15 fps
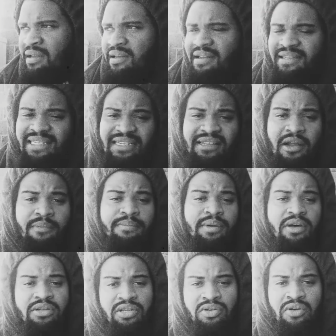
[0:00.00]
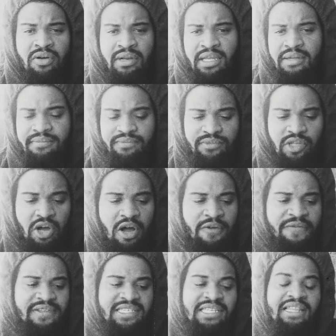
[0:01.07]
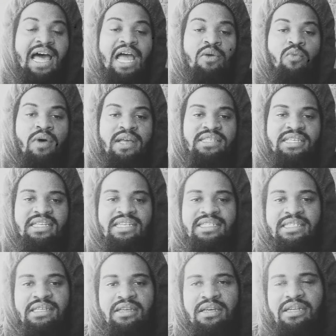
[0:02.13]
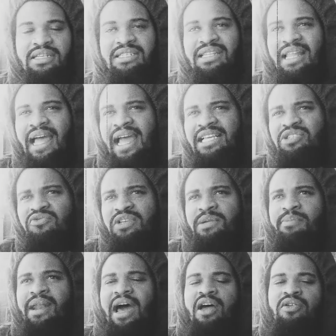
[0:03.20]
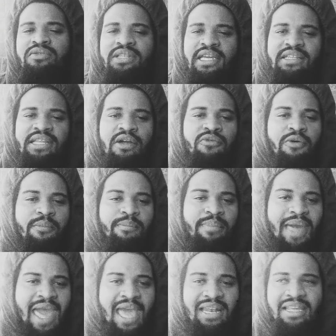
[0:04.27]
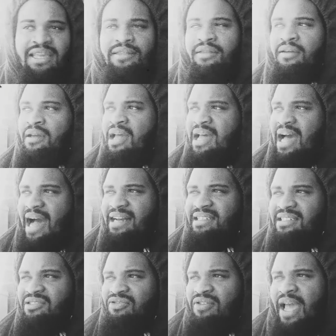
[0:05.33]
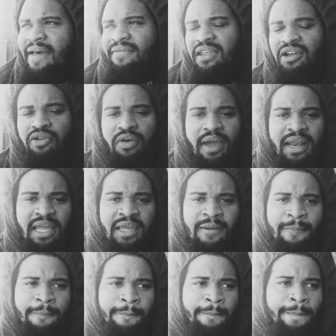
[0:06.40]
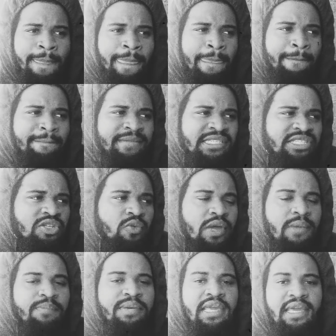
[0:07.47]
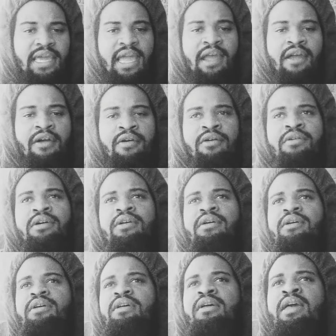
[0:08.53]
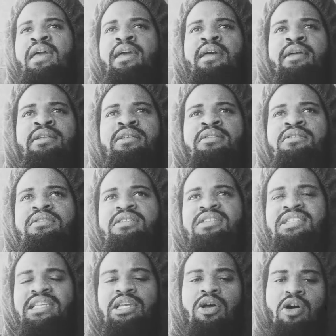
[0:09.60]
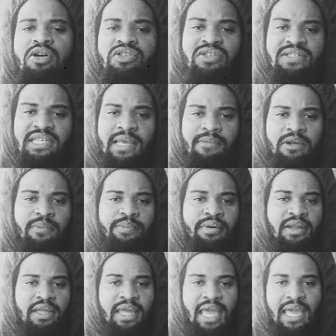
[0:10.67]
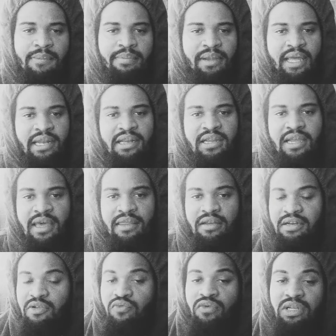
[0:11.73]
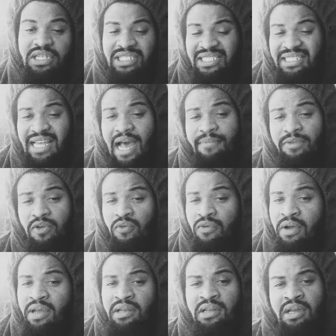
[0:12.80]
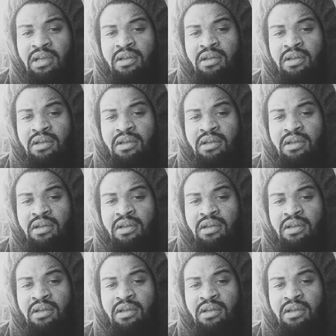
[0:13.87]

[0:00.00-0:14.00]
Looks like they're building on it. The offensive line wasn't as good as last week, but I don't think they were bad either. I just you have to credit just the way Pete Carroll and the Seahawks was able to put a game plan together to really stop the run.